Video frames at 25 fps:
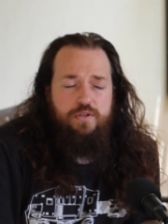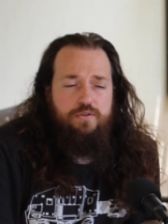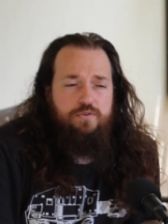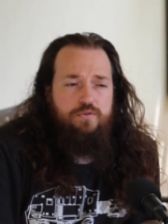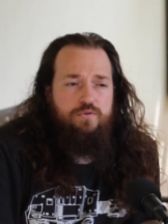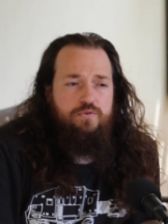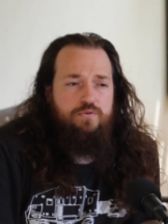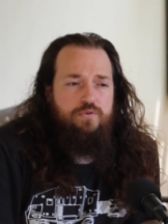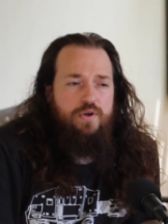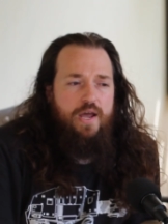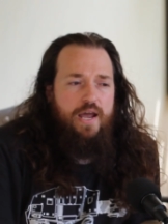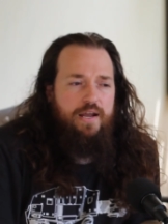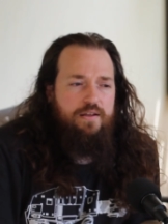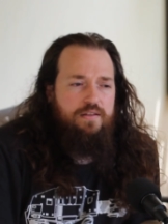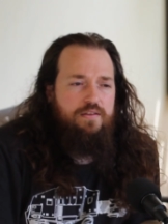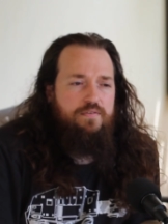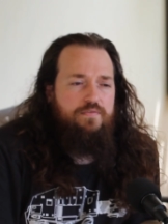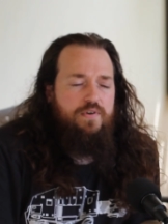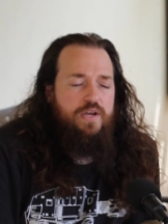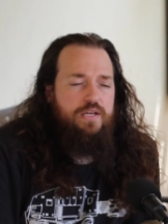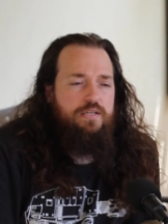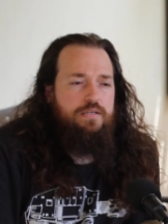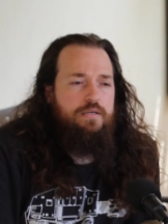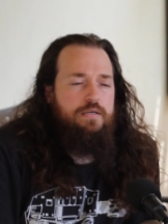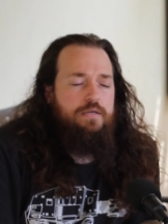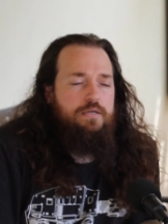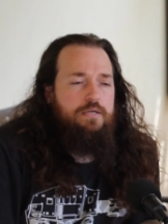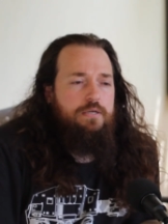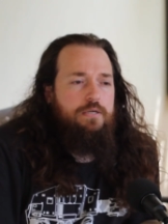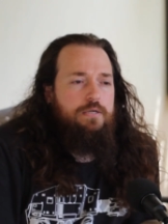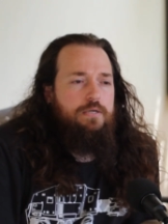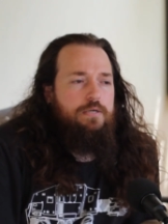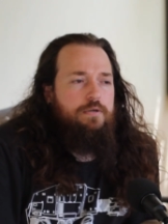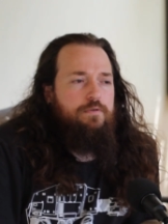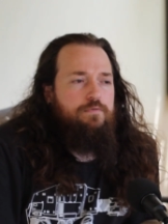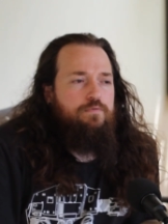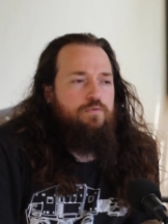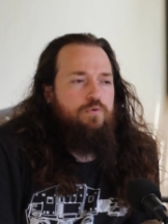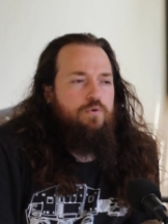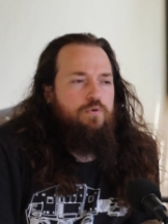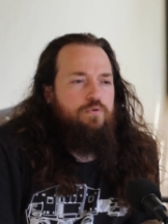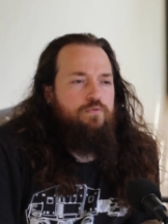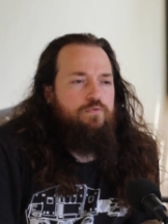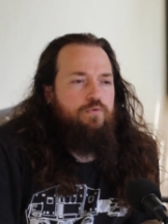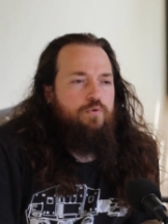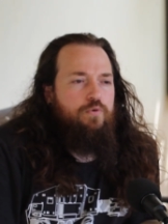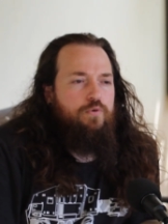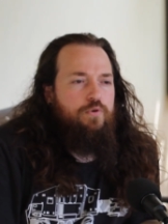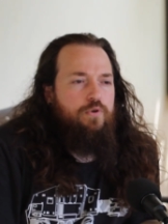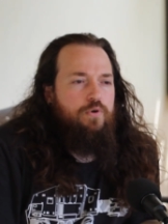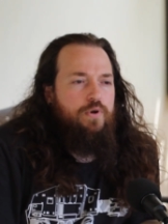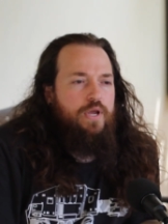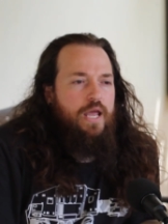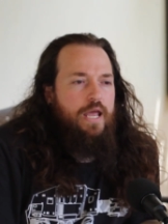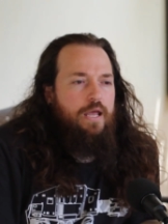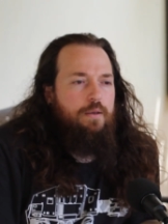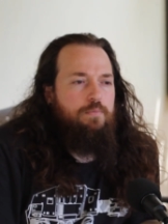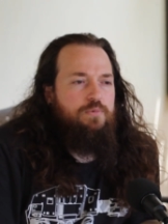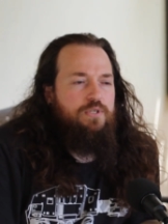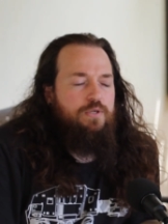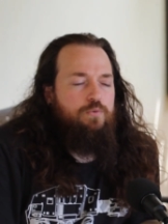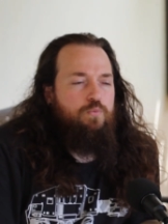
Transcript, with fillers: and to activate for for your games.